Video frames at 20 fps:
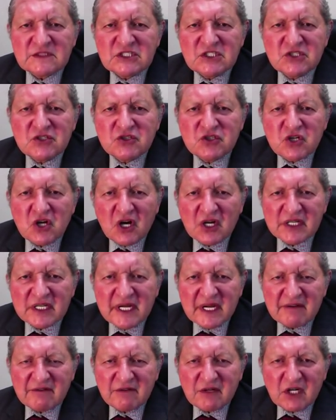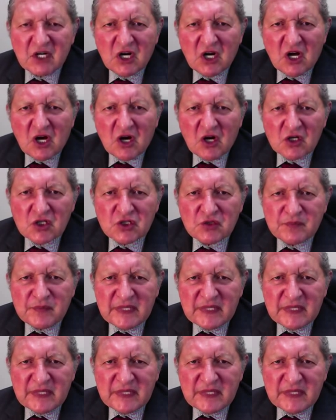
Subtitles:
Do not have a large